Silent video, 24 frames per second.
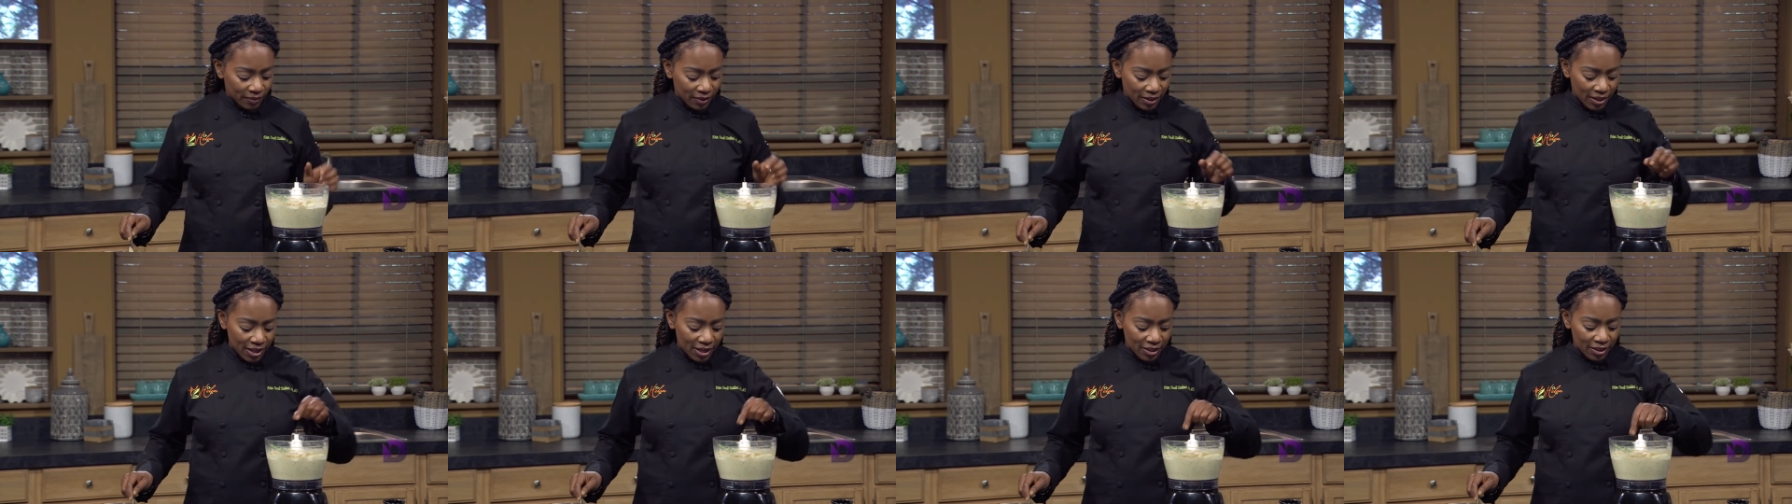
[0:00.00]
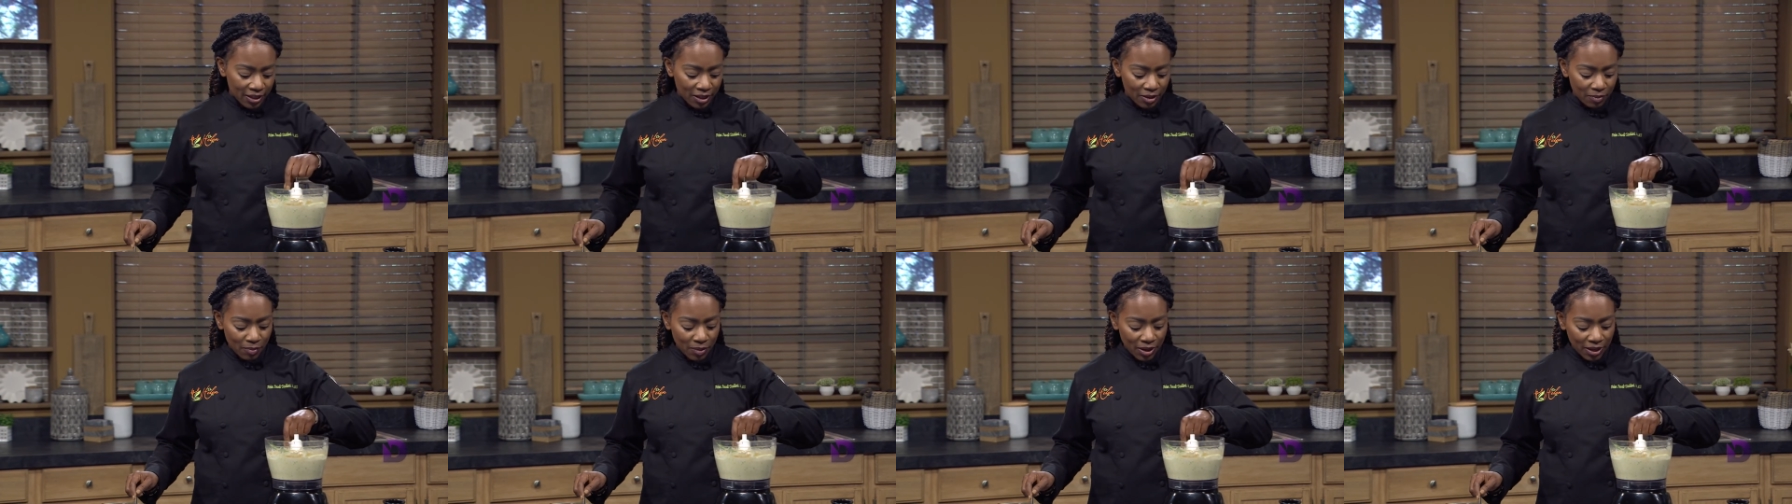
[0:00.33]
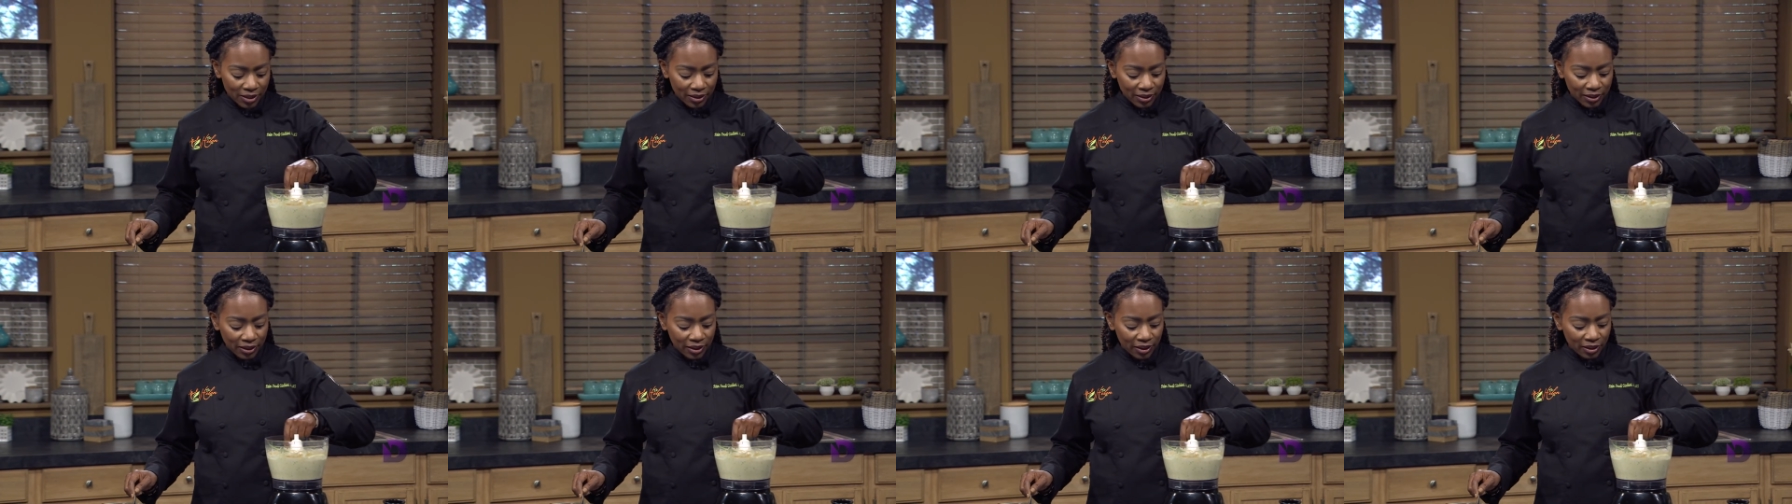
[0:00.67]
And then my
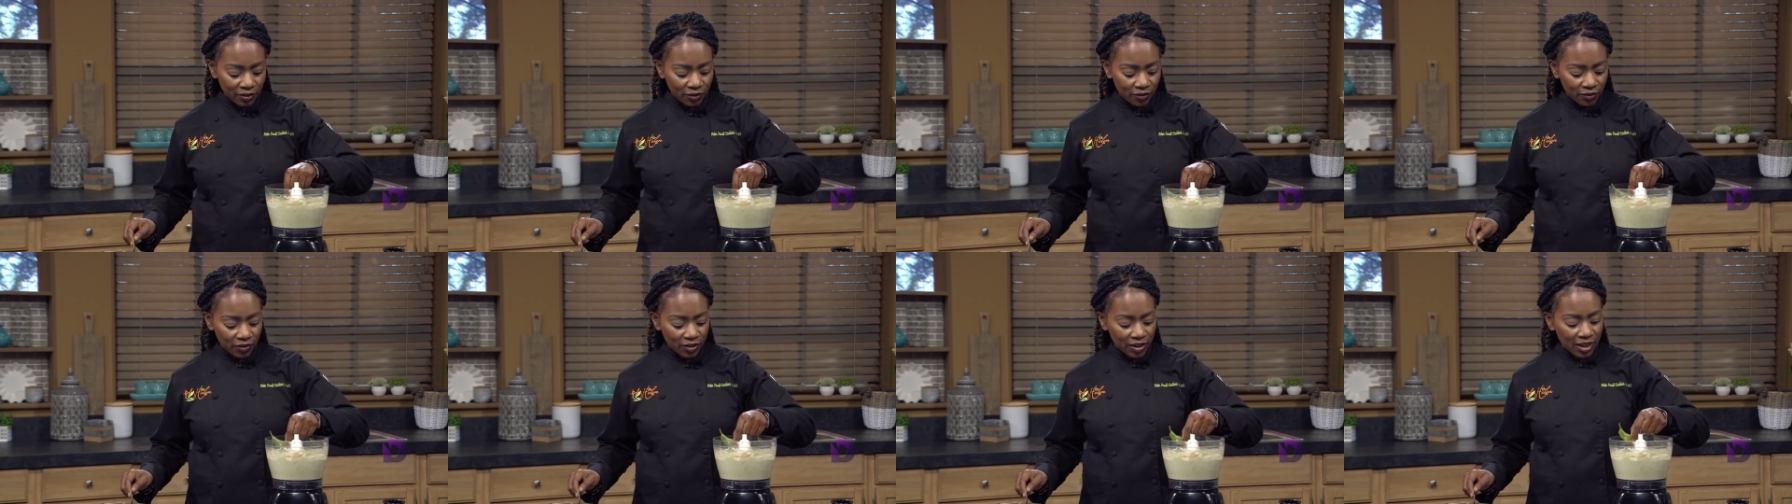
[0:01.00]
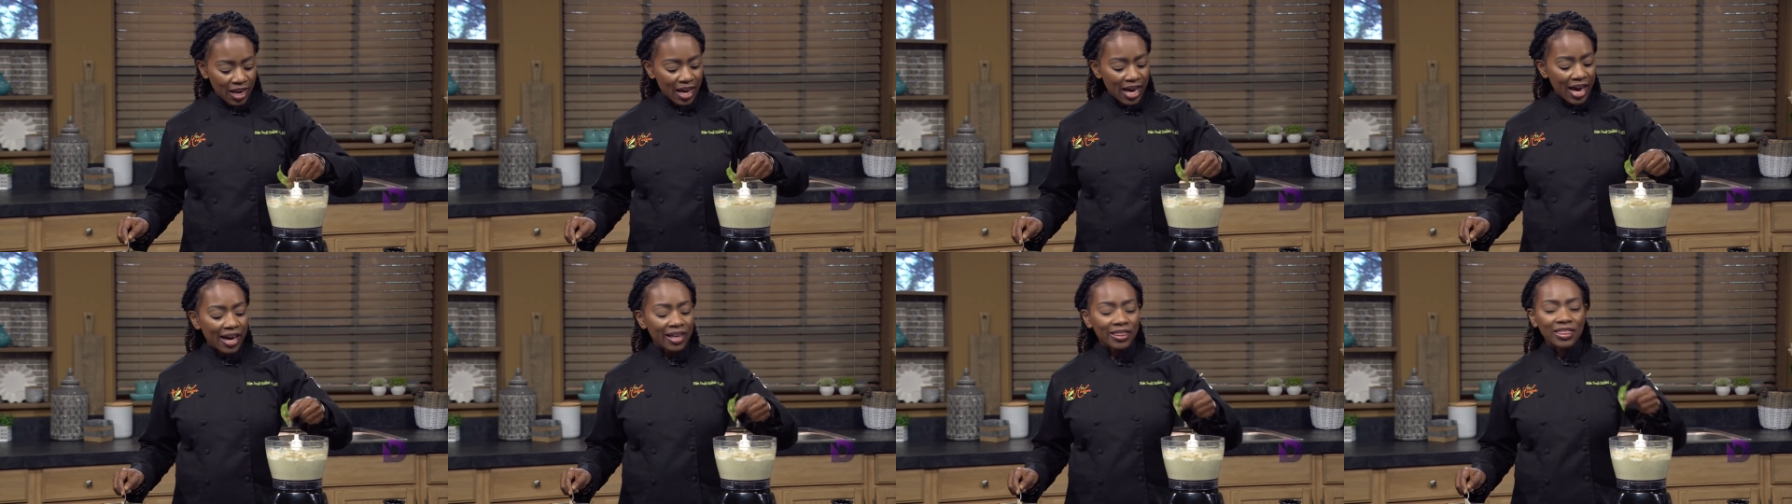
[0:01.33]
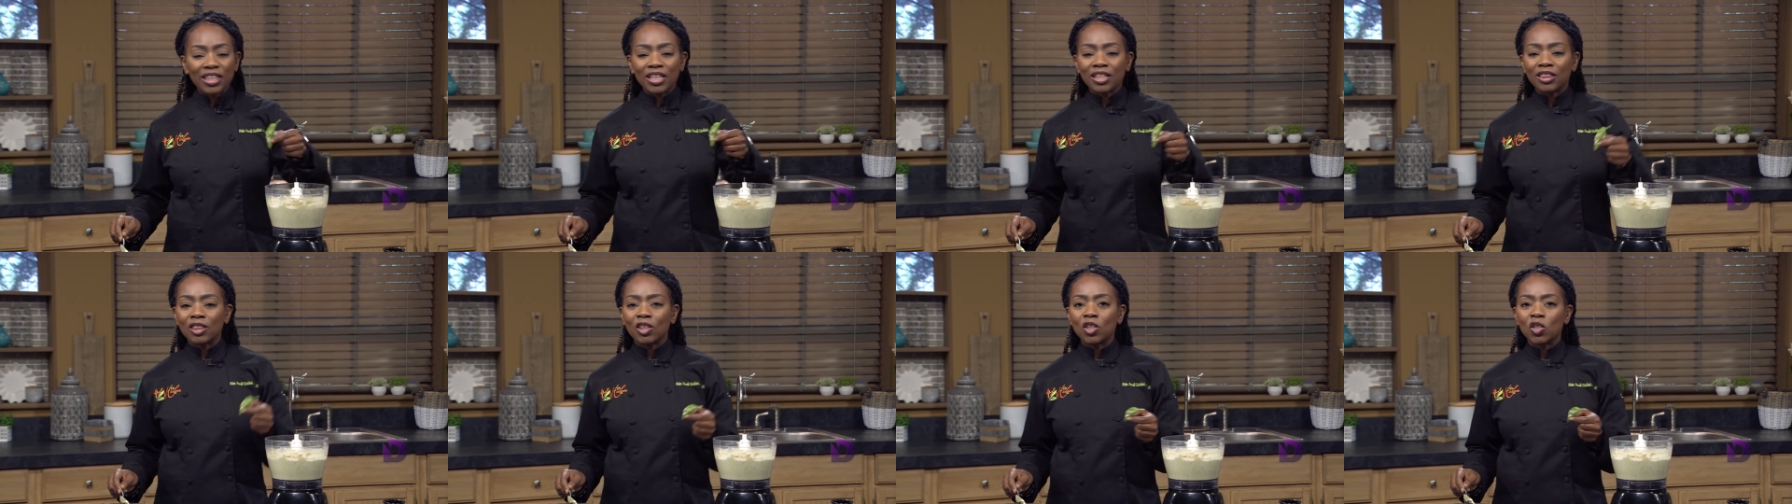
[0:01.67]
leaf, I
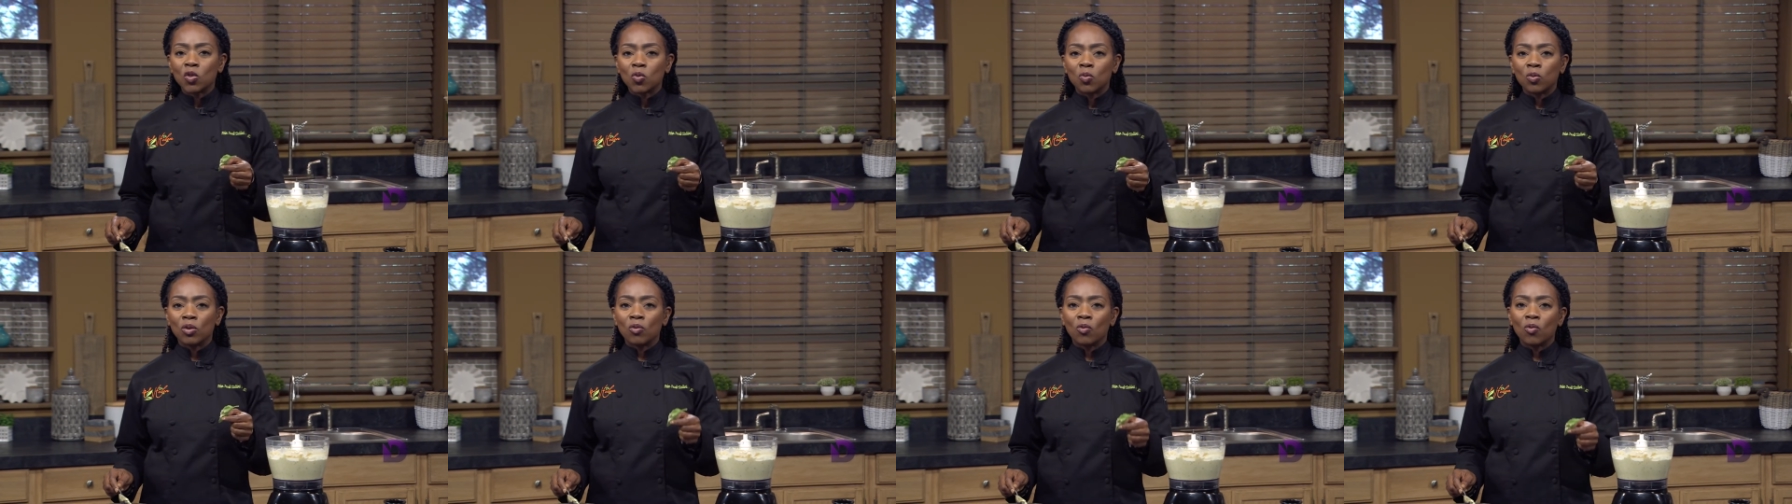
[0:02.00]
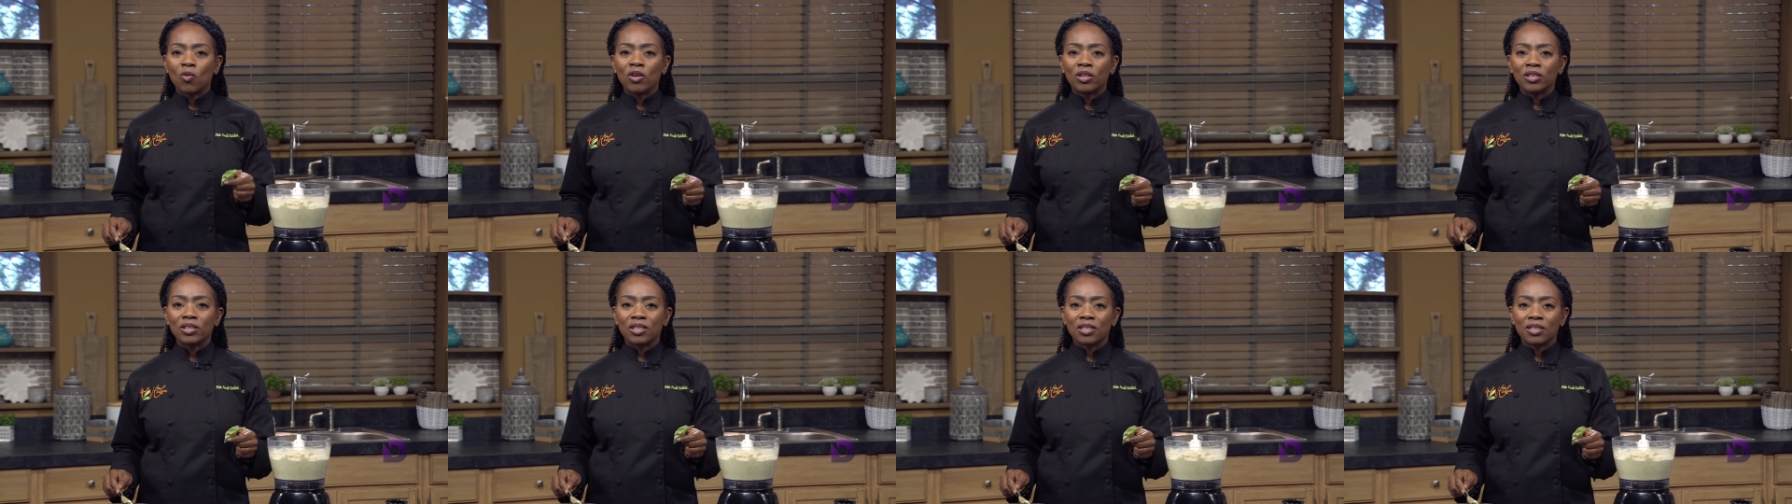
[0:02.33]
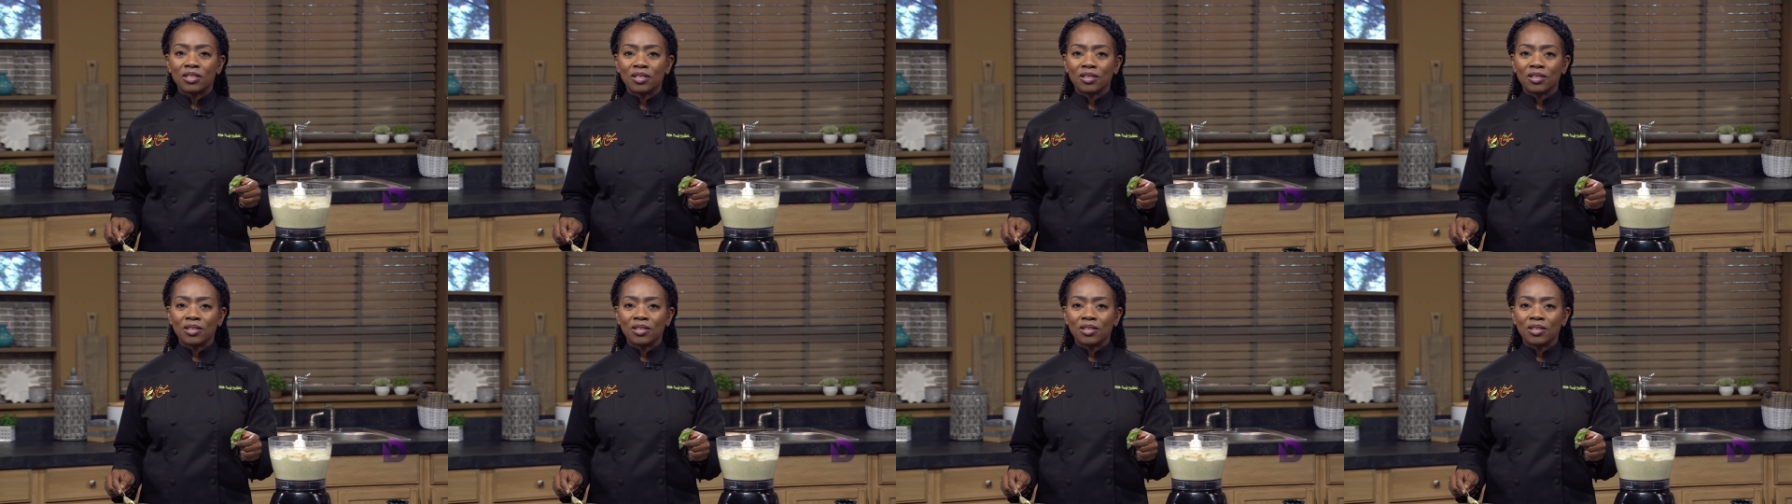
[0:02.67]
think this one wants